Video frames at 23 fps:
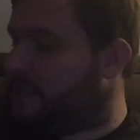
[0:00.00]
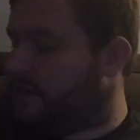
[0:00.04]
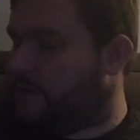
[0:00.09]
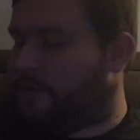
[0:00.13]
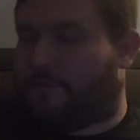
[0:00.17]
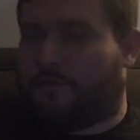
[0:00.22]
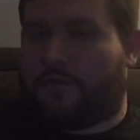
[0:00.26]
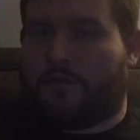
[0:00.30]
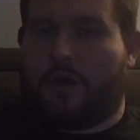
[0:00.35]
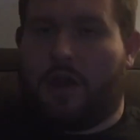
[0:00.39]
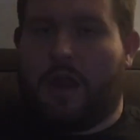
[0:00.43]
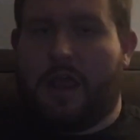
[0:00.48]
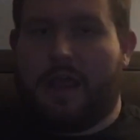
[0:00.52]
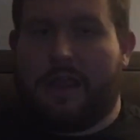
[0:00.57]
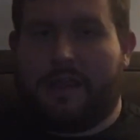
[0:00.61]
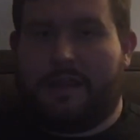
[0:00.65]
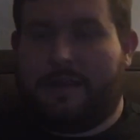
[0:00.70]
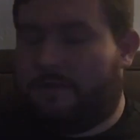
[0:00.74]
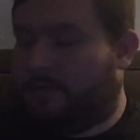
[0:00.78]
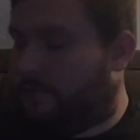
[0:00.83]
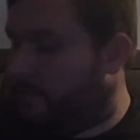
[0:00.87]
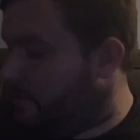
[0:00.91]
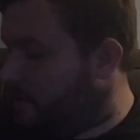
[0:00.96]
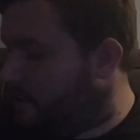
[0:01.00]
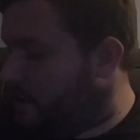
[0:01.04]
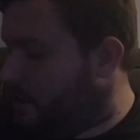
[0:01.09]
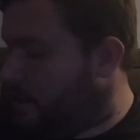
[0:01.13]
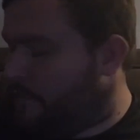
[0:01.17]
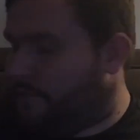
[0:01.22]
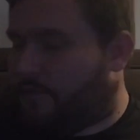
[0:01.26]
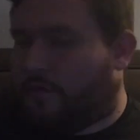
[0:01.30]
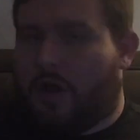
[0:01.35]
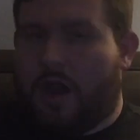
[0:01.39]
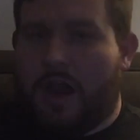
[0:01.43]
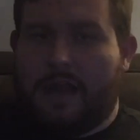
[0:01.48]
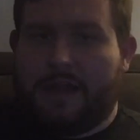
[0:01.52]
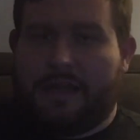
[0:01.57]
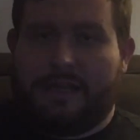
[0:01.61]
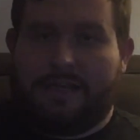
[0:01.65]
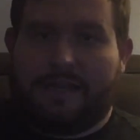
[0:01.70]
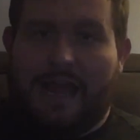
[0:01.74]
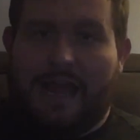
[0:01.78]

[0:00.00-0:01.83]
and a variety